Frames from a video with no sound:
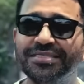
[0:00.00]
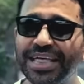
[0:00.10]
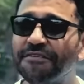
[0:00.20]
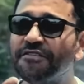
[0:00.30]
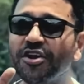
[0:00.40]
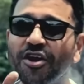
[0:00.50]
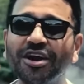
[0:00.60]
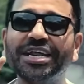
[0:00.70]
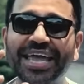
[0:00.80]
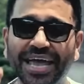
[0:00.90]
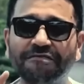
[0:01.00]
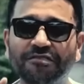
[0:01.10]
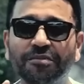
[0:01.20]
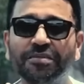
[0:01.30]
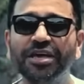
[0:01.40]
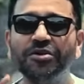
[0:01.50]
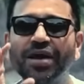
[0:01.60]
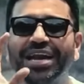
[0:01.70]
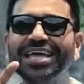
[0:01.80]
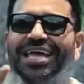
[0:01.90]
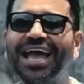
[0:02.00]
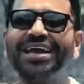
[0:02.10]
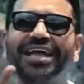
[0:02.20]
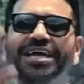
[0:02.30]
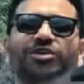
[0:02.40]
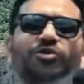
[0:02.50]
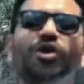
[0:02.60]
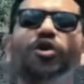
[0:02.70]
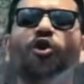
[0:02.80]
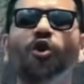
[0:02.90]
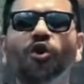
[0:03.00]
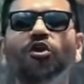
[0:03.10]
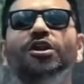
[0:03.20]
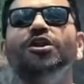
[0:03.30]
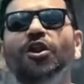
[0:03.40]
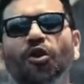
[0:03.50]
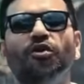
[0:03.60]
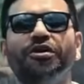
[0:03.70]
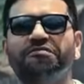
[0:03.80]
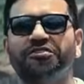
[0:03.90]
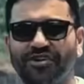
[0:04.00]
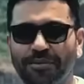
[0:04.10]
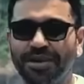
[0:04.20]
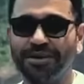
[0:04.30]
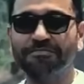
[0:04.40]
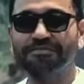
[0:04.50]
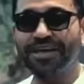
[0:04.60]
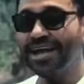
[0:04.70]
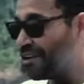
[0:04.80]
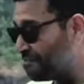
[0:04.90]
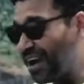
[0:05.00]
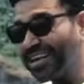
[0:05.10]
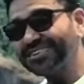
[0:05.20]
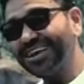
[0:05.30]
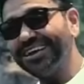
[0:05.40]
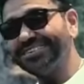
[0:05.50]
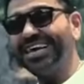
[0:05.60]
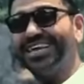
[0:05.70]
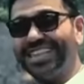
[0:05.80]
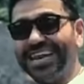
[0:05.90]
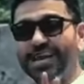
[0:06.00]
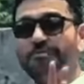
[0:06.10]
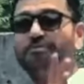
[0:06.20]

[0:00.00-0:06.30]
that if you're not careful, you can get into a whole load of trouble. Fast cars, they need